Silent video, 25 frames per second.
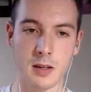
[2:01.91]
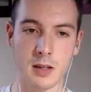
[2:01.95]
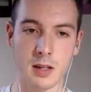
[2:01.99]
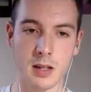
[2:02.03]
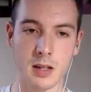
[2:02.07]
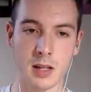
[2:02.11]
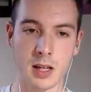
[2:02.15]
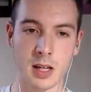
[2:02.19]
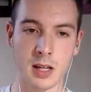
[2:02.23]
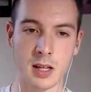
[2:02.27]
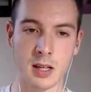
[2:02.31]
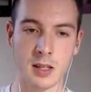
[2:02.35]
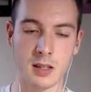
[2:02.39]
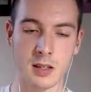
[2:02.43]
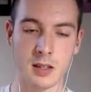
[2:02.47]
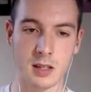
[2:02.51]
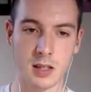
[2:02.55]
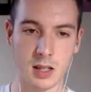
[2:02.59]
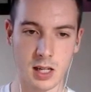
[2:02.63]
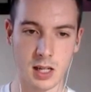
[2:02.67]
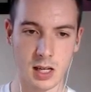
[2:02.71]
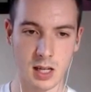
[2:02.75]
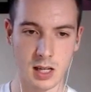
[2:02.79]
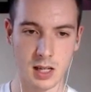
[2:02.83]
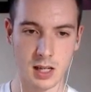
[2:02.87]
and
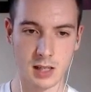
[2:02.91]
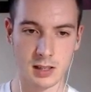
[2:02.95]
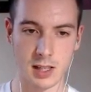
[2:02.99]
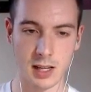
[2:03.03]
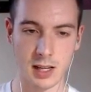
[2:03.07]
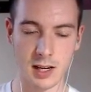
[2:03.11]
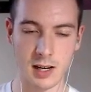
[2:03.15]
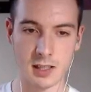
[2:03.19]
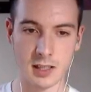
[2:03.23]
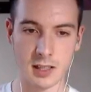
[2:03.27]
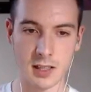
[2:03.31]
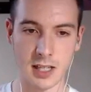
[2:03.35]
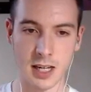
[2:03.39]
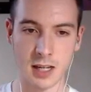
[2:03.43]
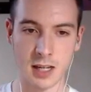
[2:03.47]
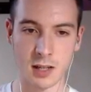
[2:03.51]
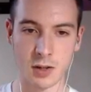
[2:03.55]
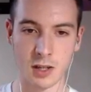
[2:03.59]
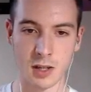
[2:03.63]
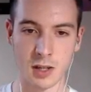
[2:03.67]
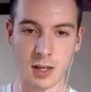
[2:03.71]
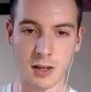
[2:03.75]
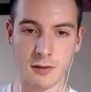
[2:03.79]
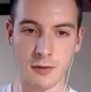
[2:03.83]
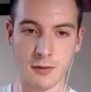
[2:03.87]
then I'll take
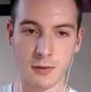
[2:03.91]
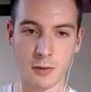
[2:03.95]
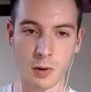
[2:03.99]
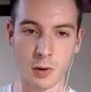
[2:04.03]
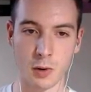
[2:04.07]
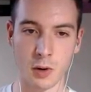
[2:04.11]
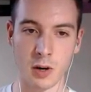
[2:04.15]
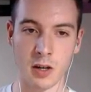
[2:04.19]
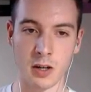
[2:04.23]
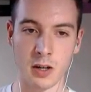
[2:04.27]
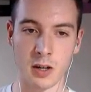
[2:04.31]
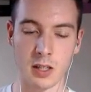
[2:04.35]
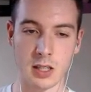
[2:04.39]
on E4